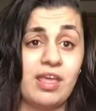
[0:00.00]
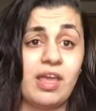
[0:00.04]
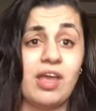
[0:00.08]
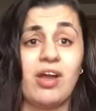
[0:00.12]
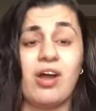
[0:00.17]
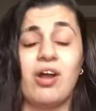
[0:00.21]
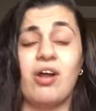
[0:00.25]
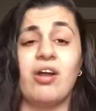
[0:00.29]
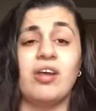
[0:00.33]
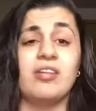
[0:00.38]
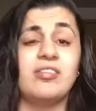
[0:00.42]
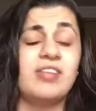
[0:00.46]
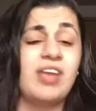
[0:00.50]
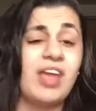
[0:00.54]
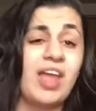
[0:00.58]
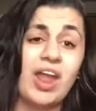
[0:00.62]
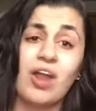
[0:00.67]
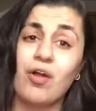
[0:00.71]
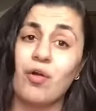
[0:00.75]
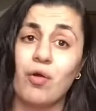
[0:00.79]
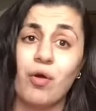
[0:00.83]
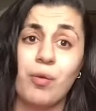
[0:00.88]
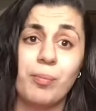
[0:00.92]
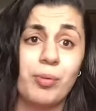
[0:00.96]
they are a
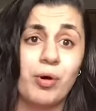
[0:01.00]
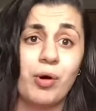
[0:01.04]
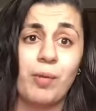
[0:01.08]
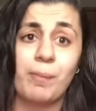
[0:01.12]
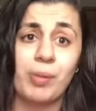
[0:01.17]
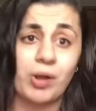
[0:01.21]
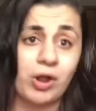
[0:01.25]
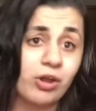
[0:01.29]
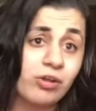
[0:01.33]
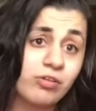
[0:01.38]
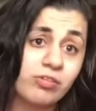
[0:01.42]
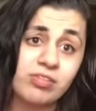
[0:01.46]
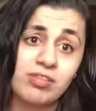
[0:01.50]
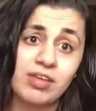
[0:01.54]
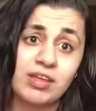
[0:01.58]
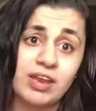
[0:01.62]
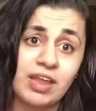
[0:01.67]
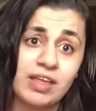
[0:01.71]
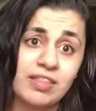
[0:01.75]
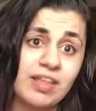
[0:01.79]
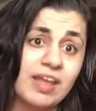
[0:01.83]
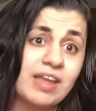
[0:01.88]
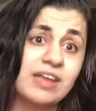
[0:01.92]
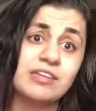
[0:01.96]
terrible person
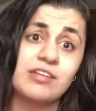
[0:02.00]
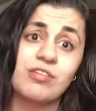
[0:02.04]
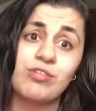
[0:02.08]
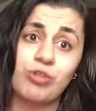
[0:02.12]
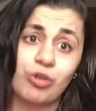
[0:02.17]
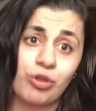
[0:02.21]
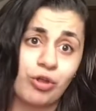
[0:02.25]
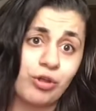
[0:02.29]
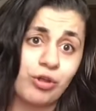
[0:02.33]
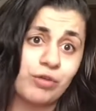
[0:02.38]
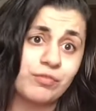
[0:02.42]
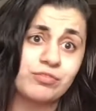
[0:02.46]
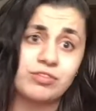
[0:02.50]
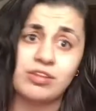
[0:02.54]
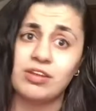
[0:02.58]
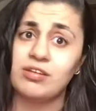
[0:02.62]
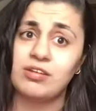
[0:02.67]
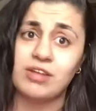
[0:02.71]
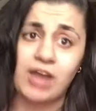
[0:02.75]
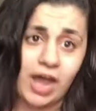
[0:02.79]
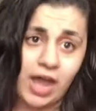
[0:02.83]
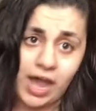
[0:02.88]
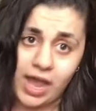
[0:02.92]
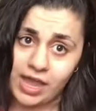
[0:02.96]
and they deserve to
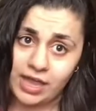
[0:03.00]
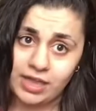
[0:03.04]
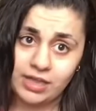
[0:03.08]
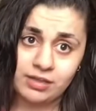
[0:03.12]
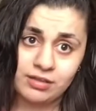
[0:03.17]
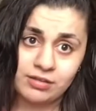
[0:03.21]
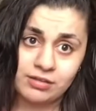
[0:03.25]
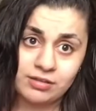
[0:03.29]
die.